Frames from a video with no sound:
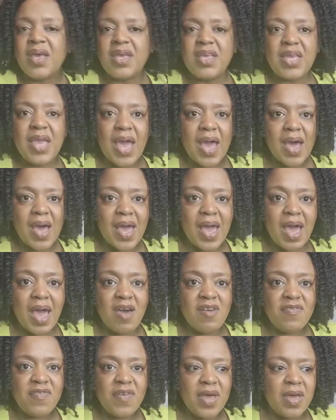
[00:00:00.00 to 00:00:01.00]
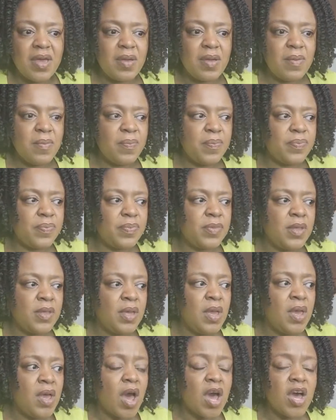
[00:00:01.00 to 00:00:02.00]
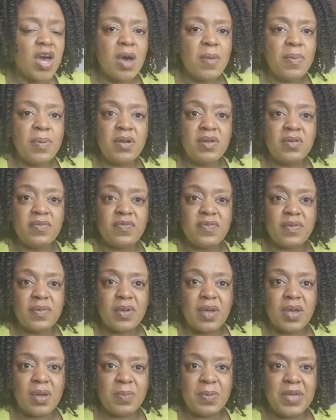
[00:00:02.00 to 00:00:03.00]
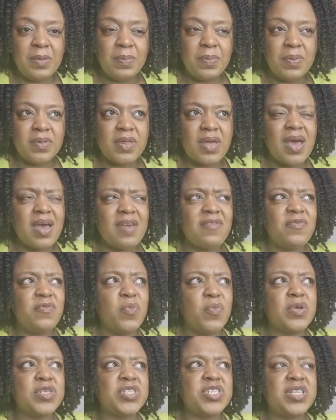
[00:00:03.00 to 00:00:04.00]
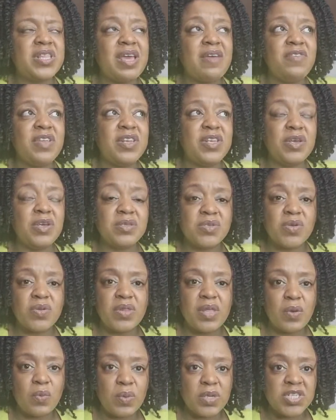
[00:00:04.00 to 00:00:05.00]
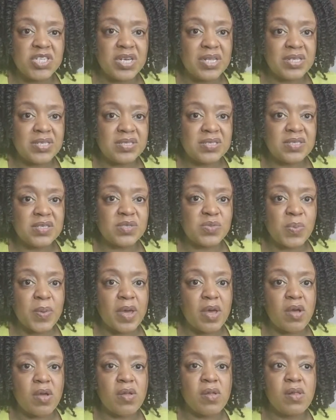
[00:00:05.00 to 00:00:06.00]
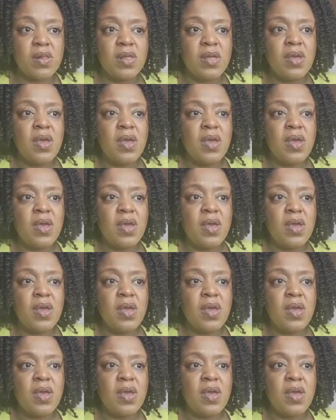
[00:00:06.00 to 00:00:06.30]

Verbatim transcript: Yeah, I have um, a couple of uh, people that I've watched their videos on their wish lists as well.